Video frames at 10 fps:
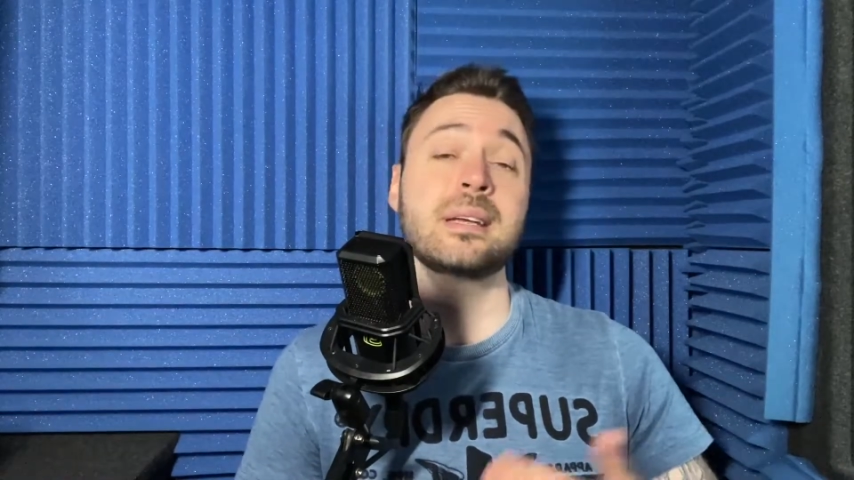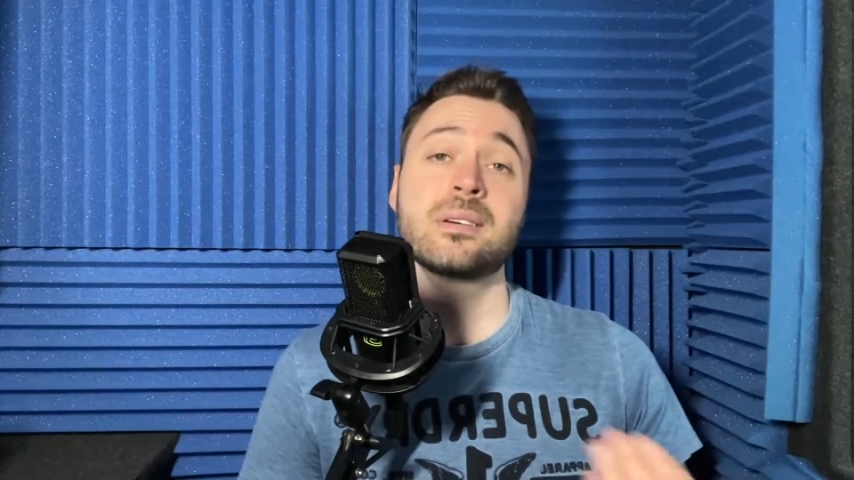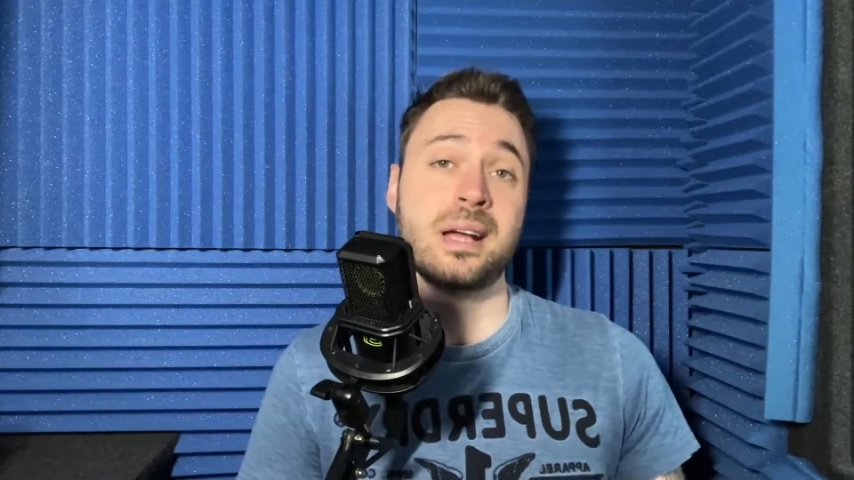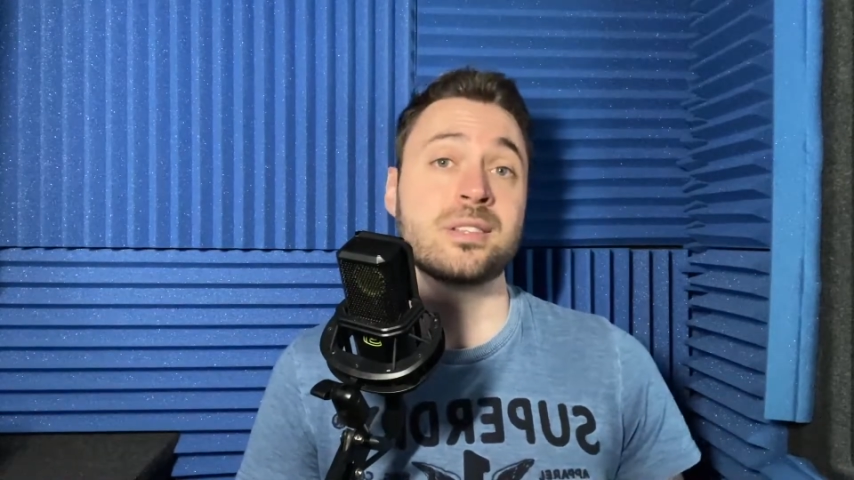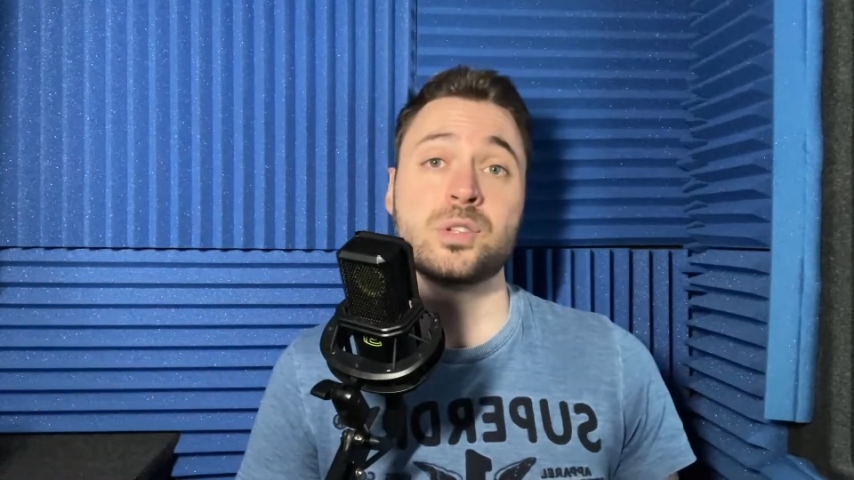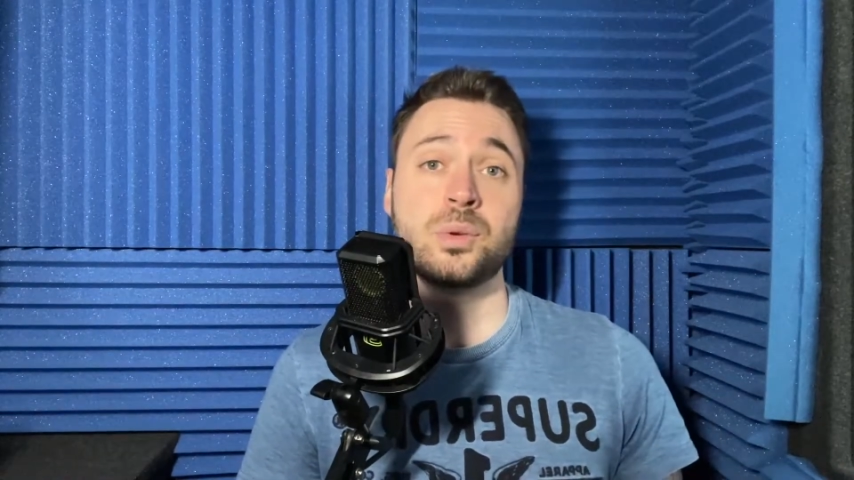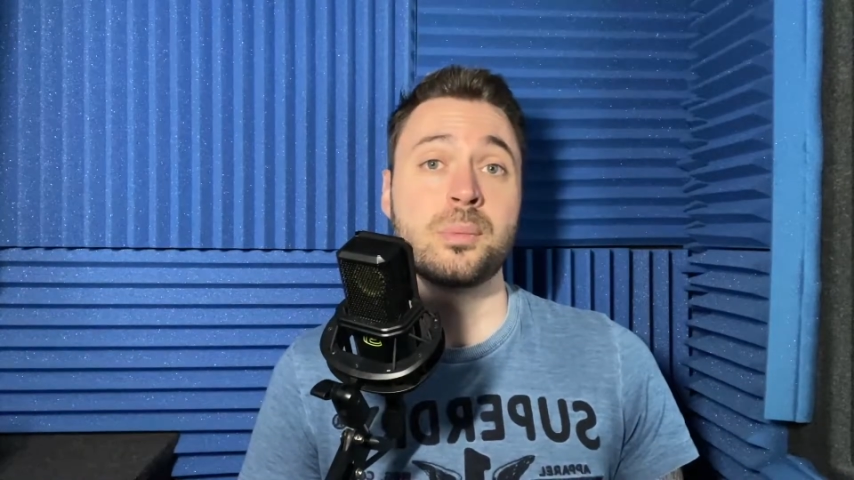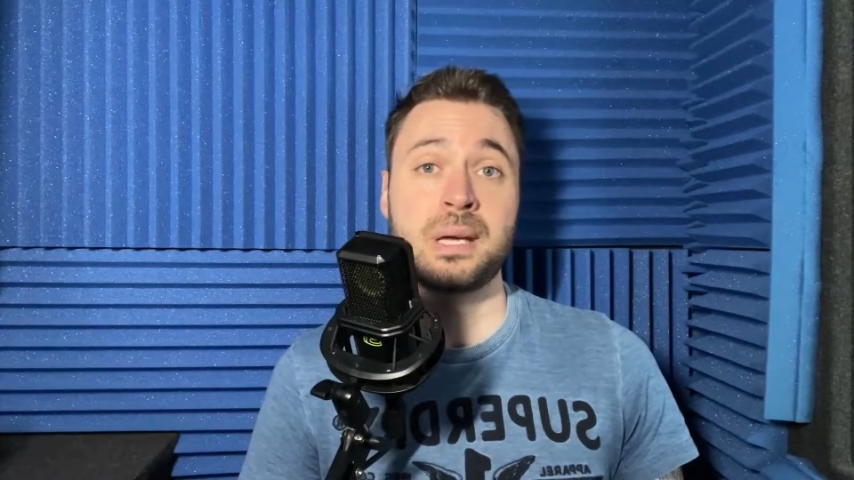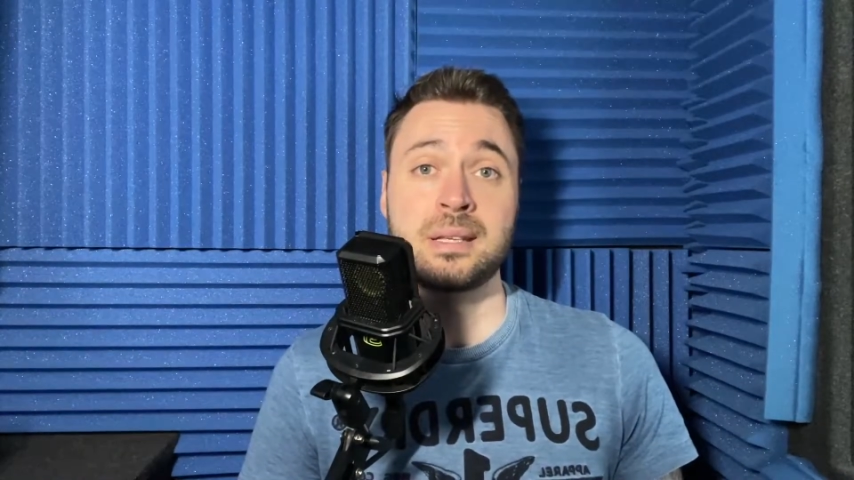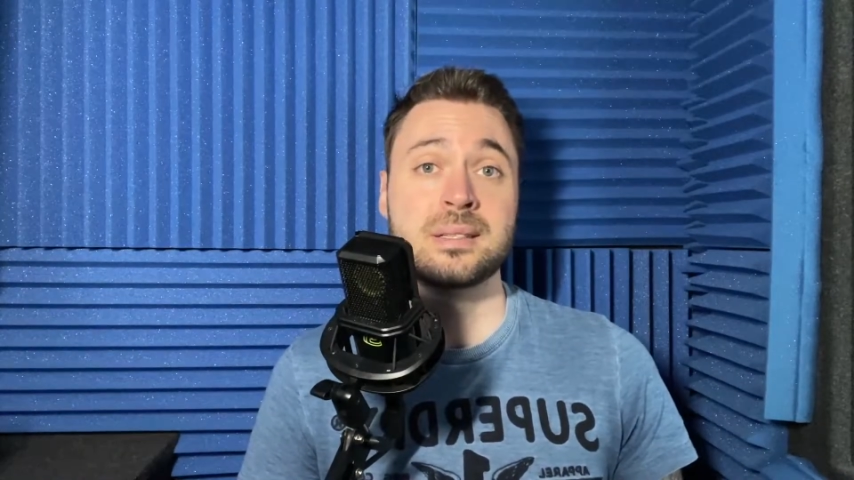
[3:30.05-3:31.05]
here and do
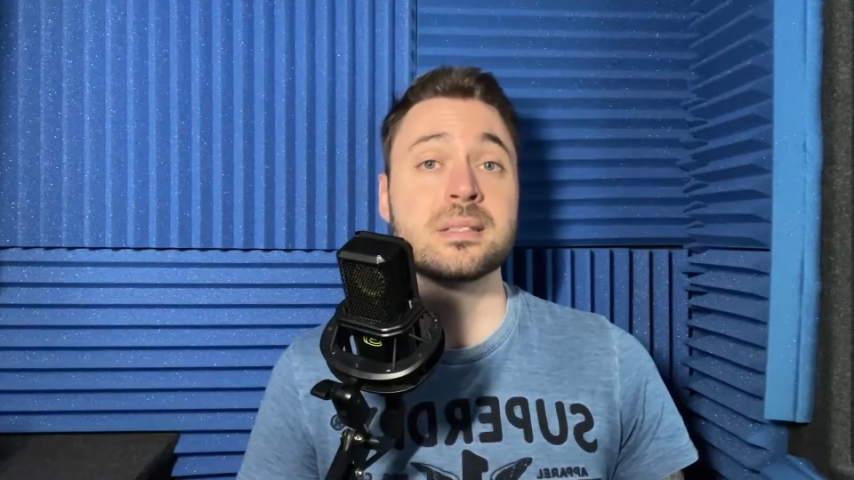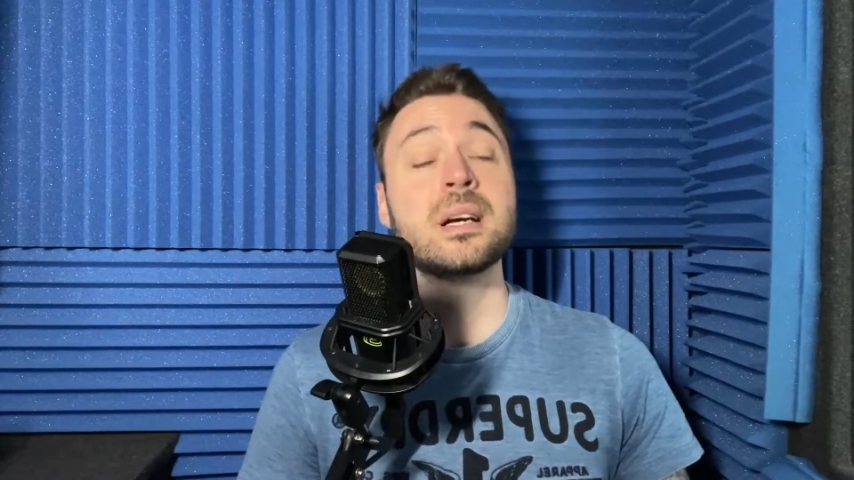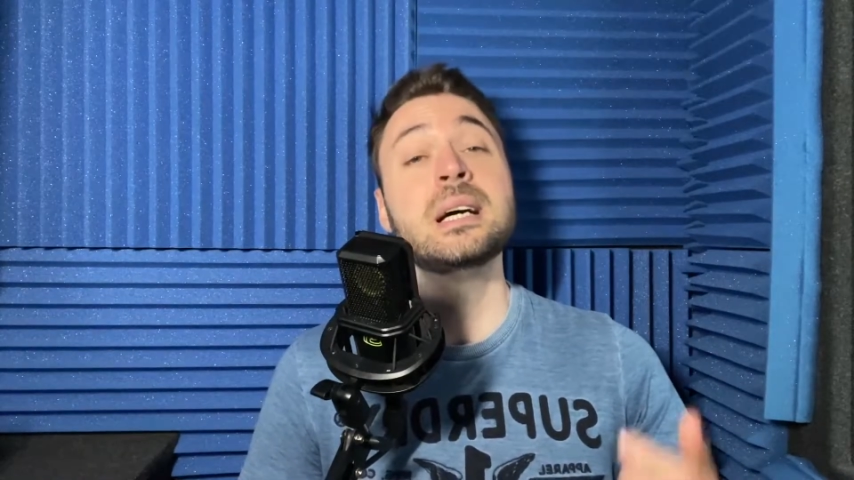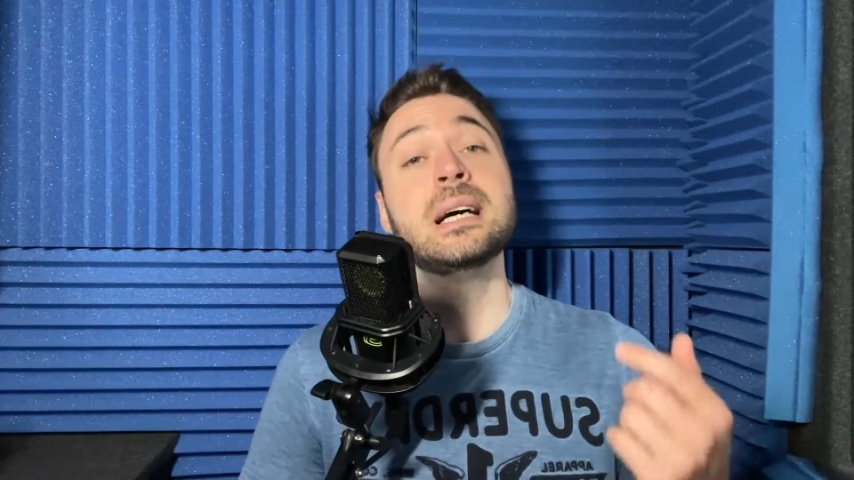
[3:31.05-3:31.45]
the bits.